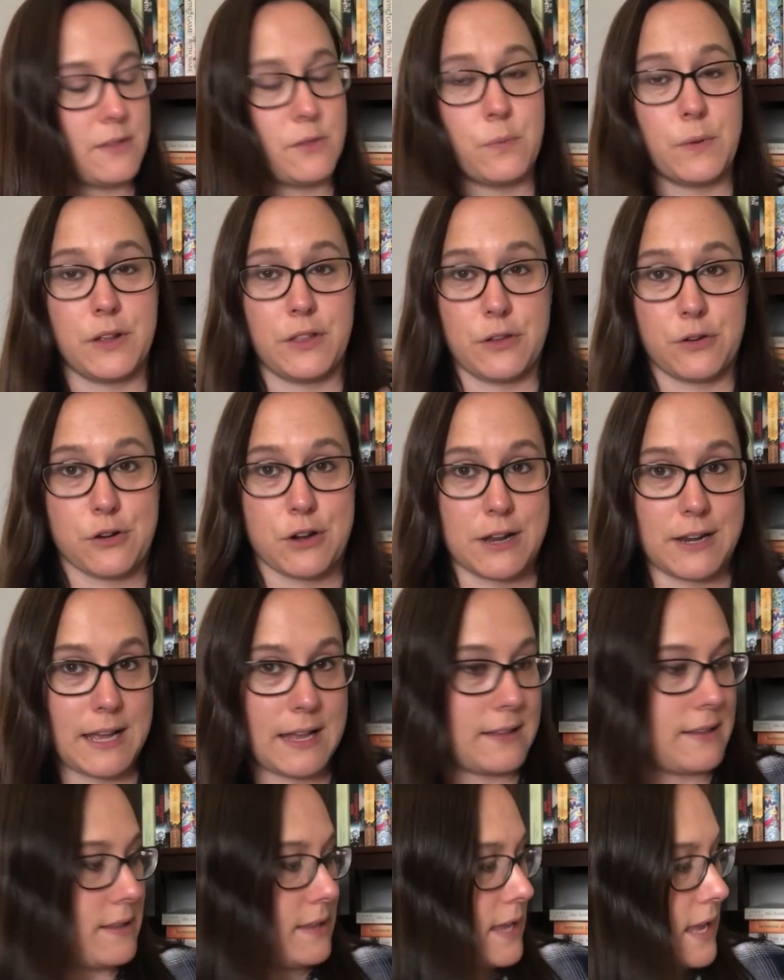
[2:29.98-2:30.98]
is Where the
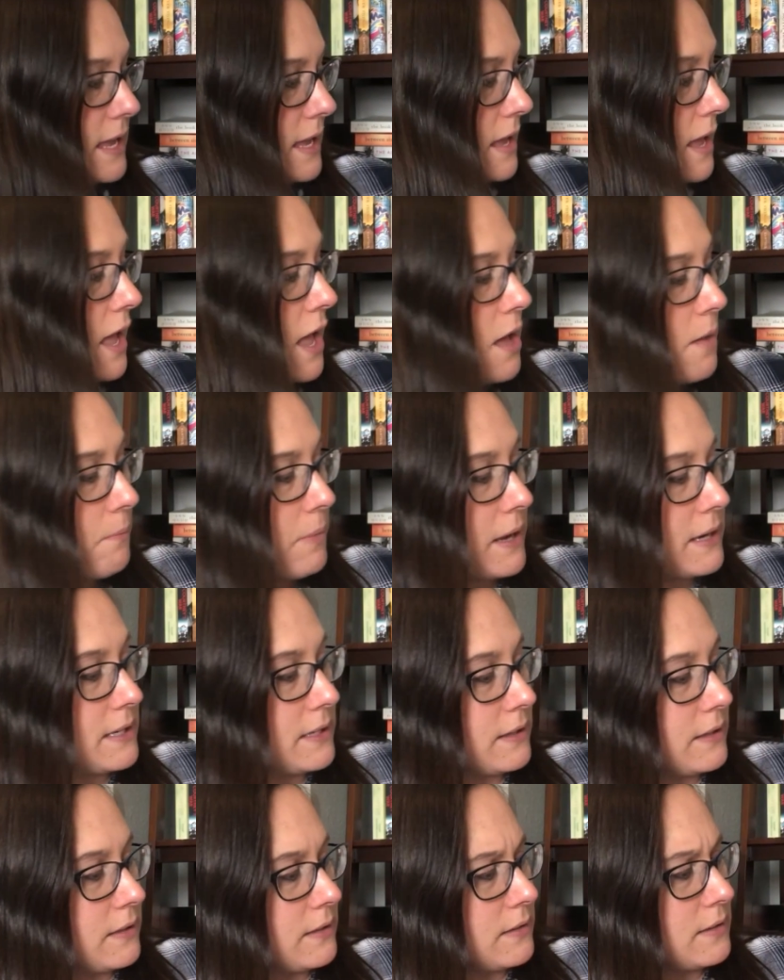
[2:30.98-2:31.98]
Crawdads Sing by
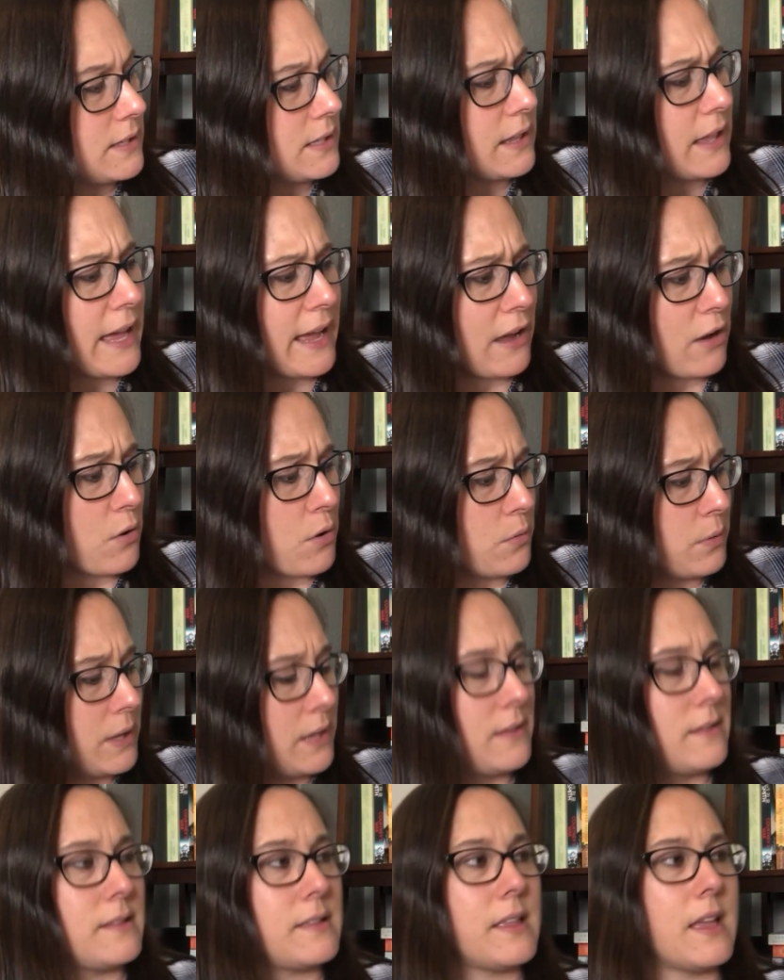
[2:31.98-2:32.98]
Del Delia
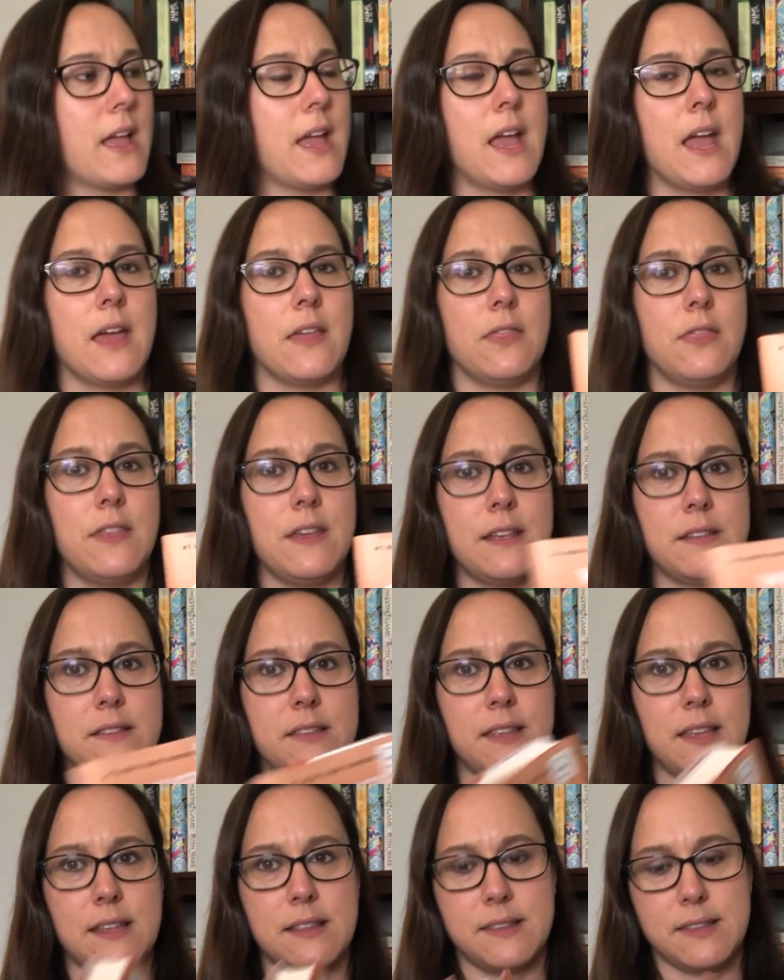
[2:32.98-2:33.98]
Owens.
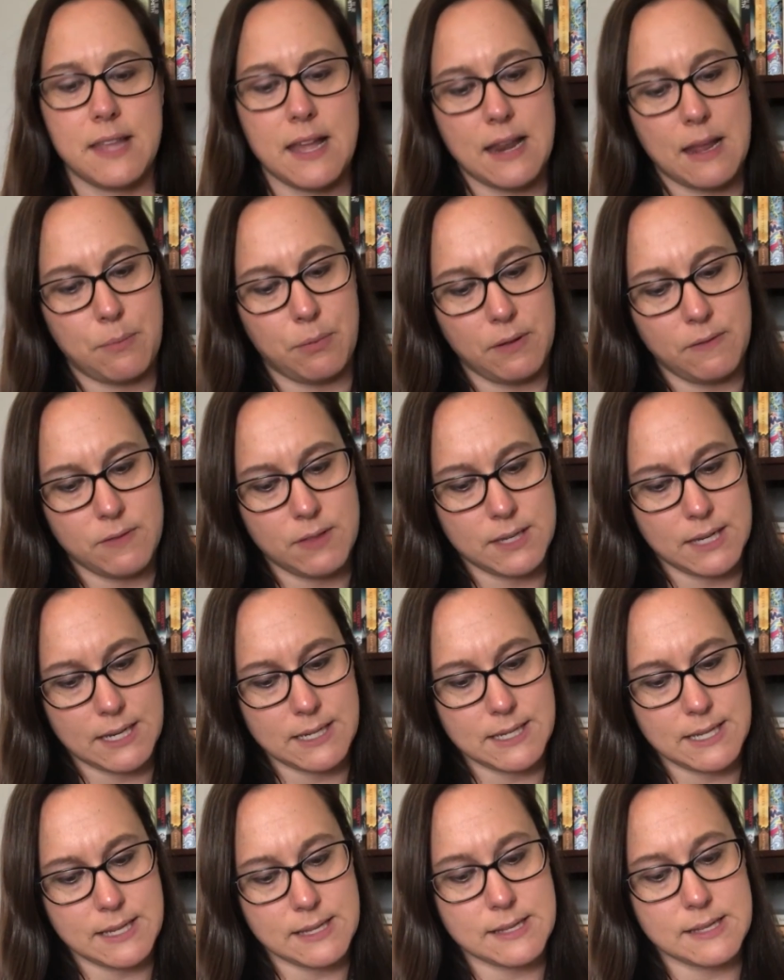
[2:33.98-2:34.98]
This is set, I believe, in the
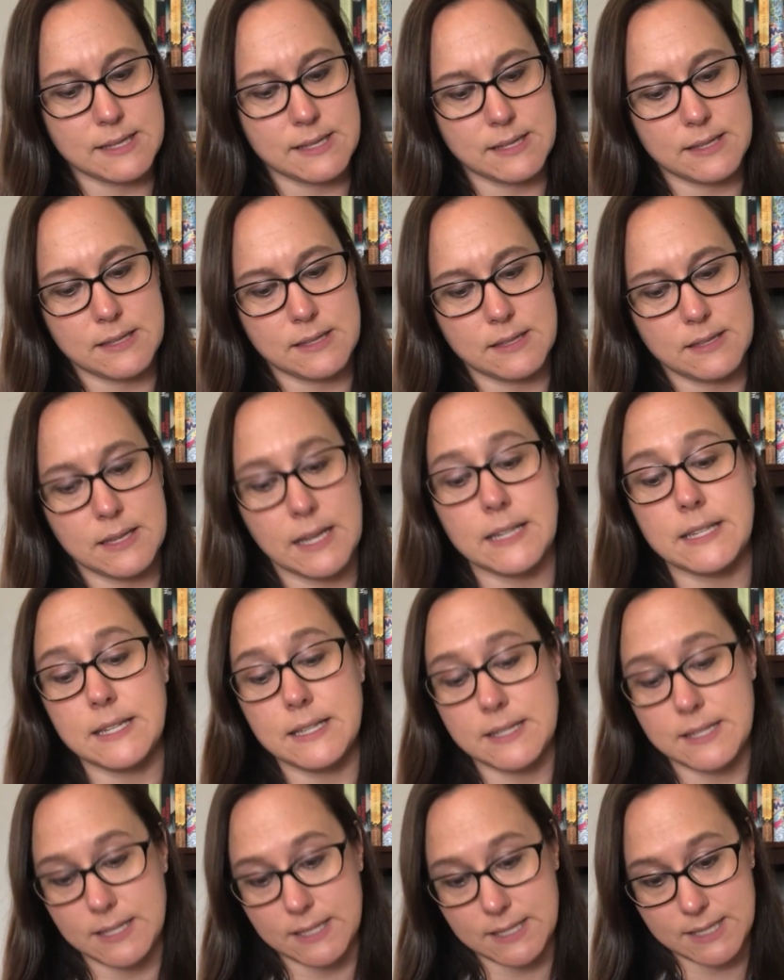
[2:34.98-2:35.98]
19,
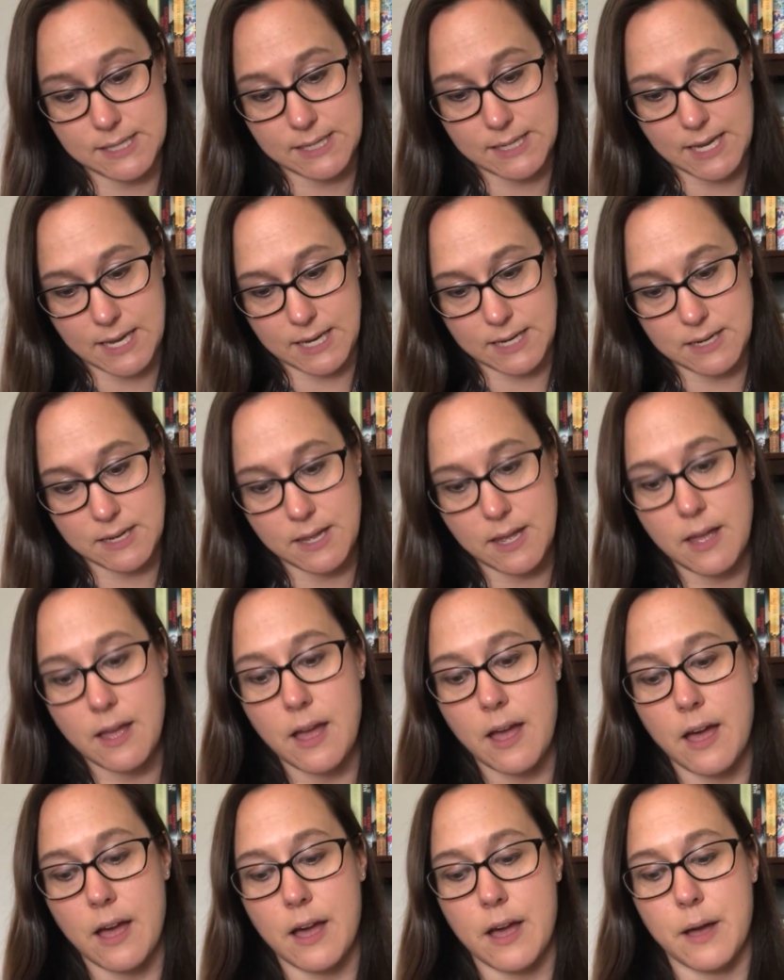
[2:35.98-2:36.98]
1969.
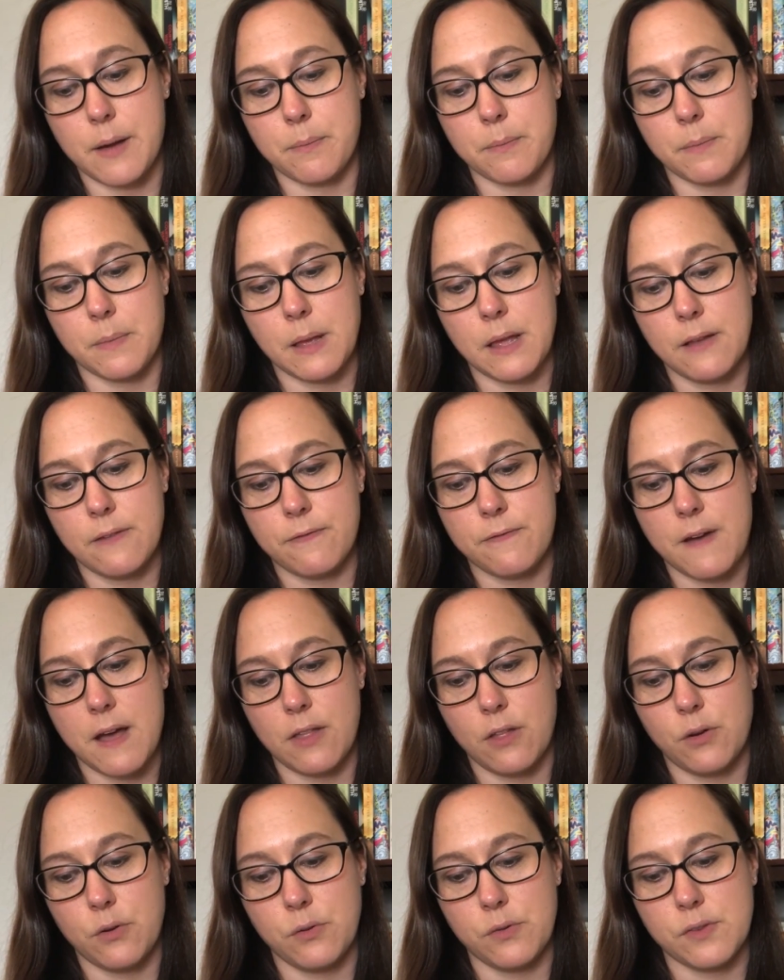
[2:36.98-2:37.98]
Um,
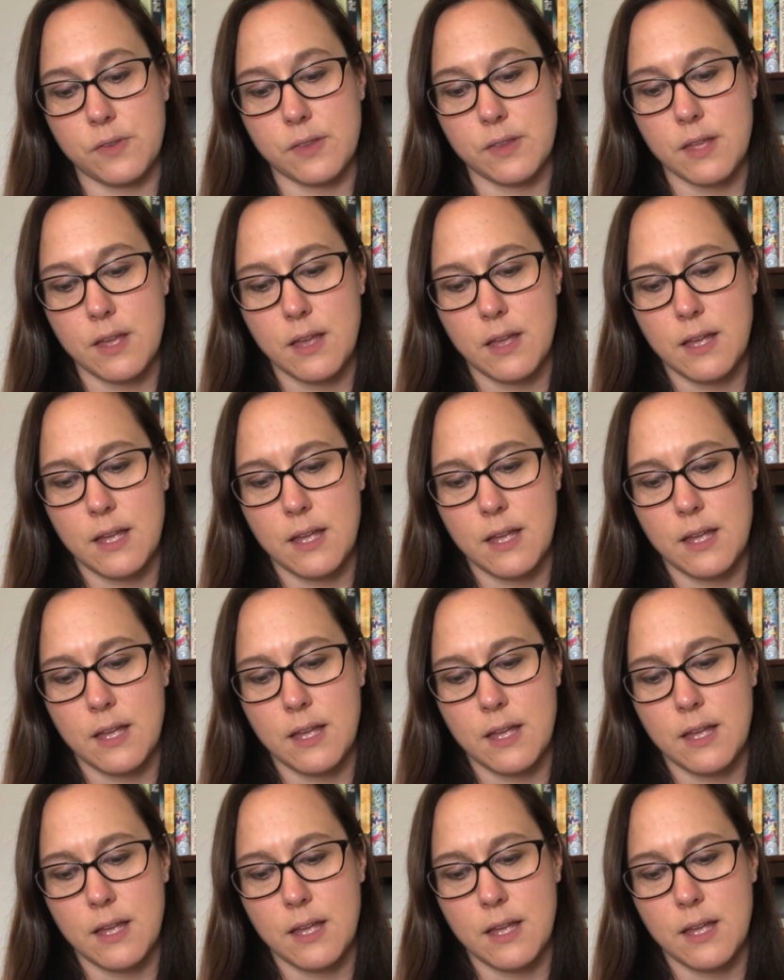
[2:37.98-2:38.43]
follows,